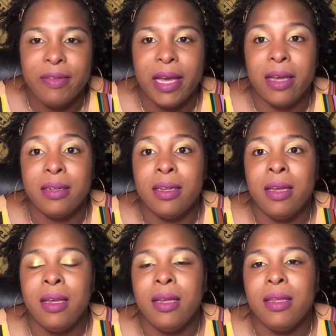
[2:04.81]
fact
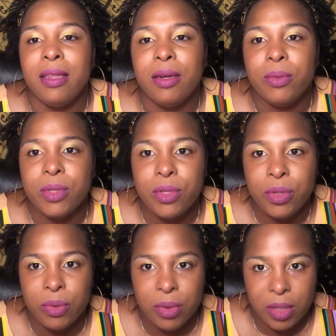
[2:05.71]
that it was
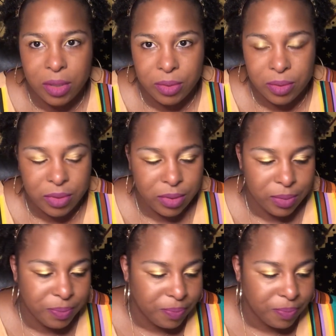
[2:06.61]
so close.